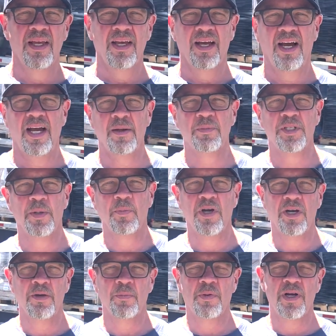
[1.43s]
Hi, I'm Jim
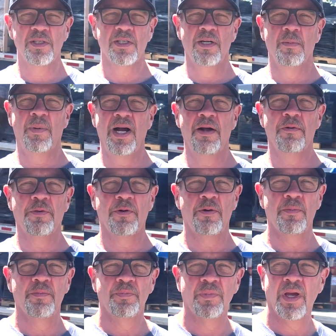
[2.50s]
Reardon, president of Biotherm,